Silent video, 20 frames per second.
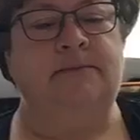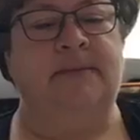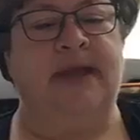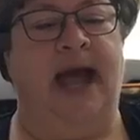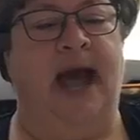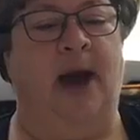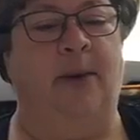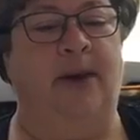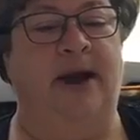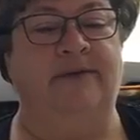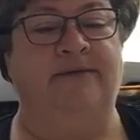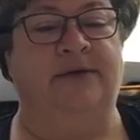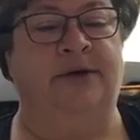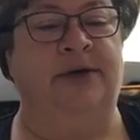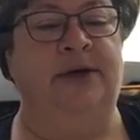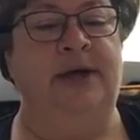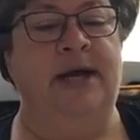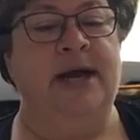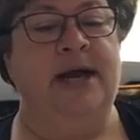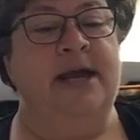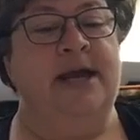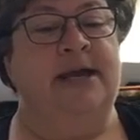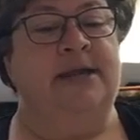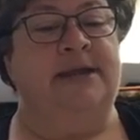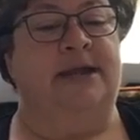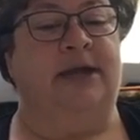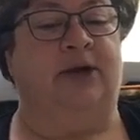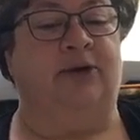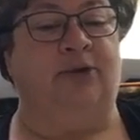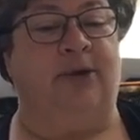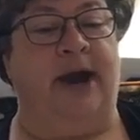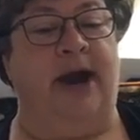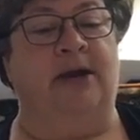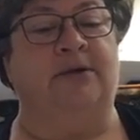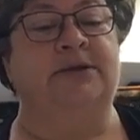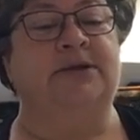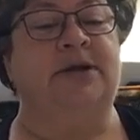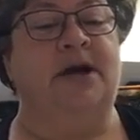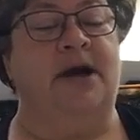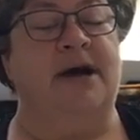However, the
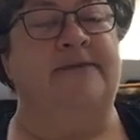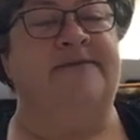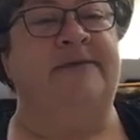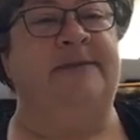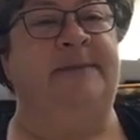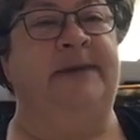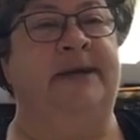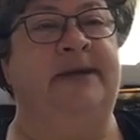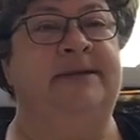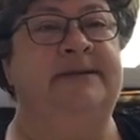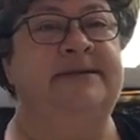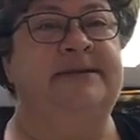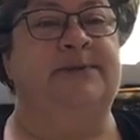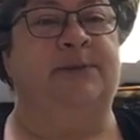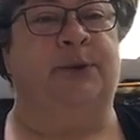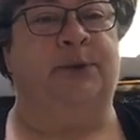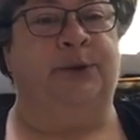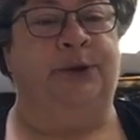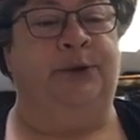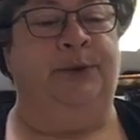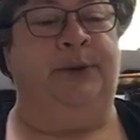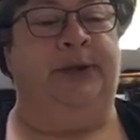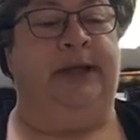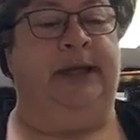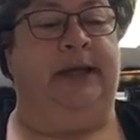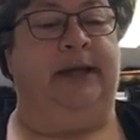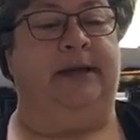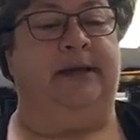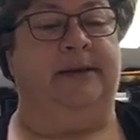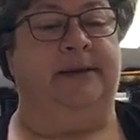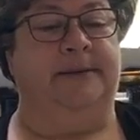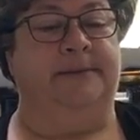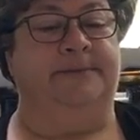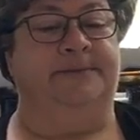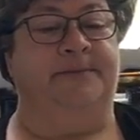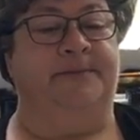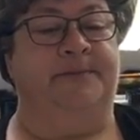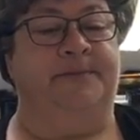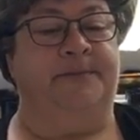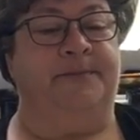ground coffee beans were unique.
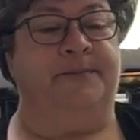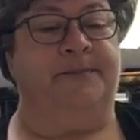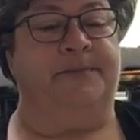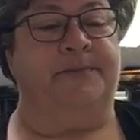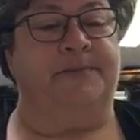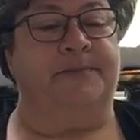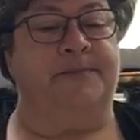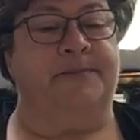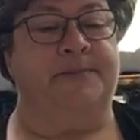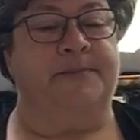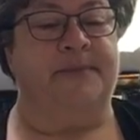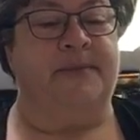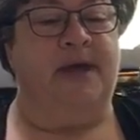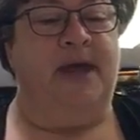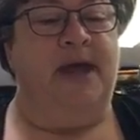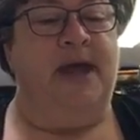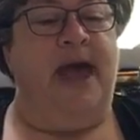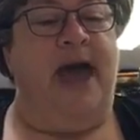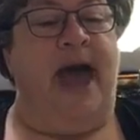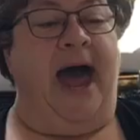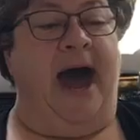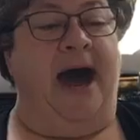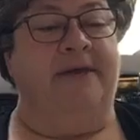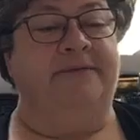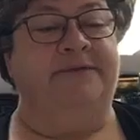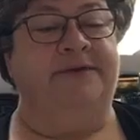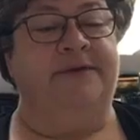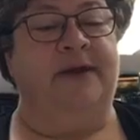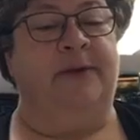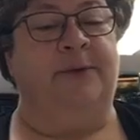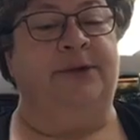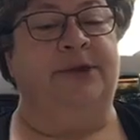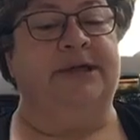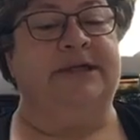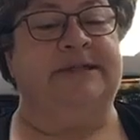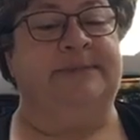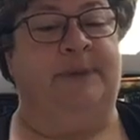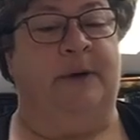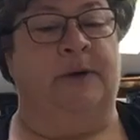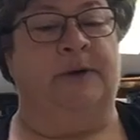After they were
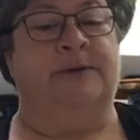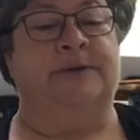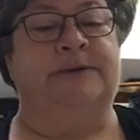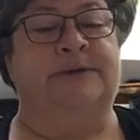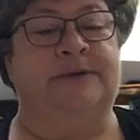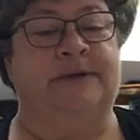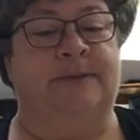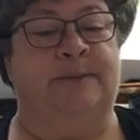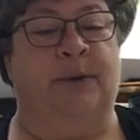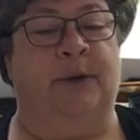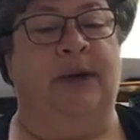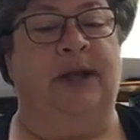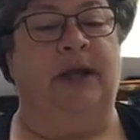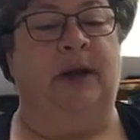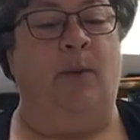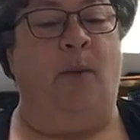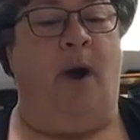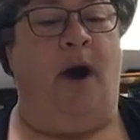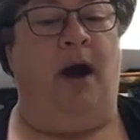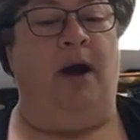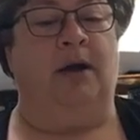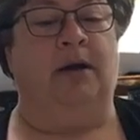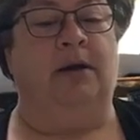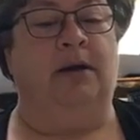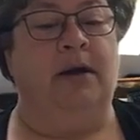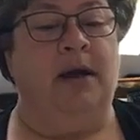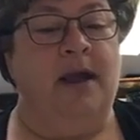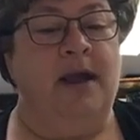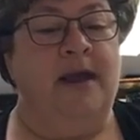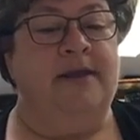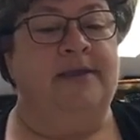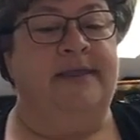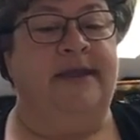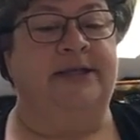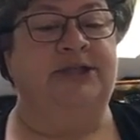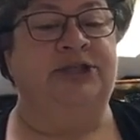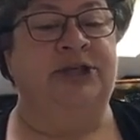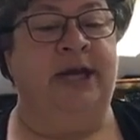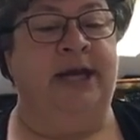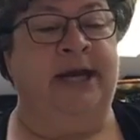exposed to the boiling water, they
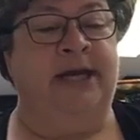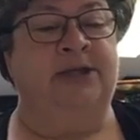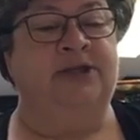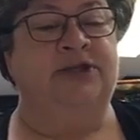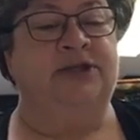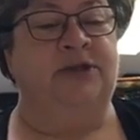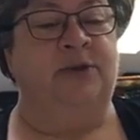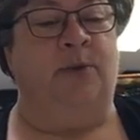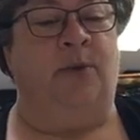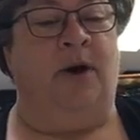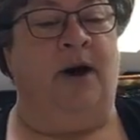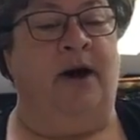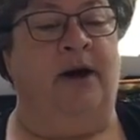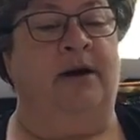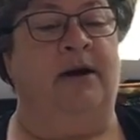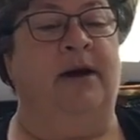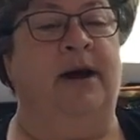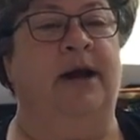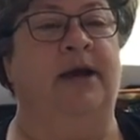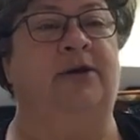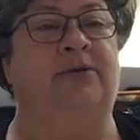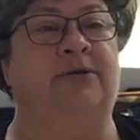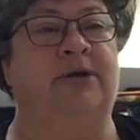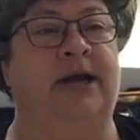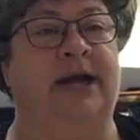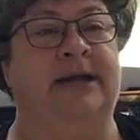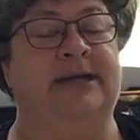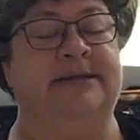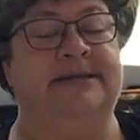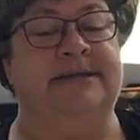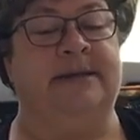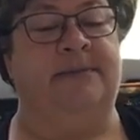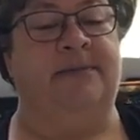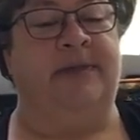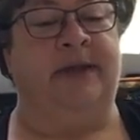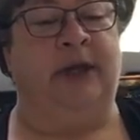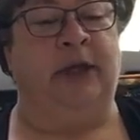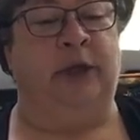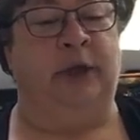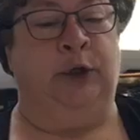changed the water and created
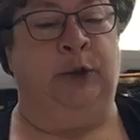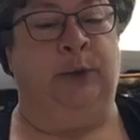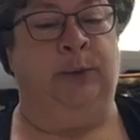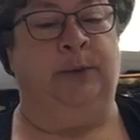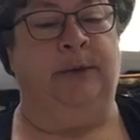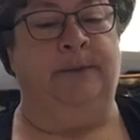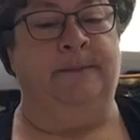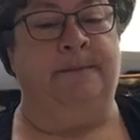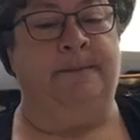something new.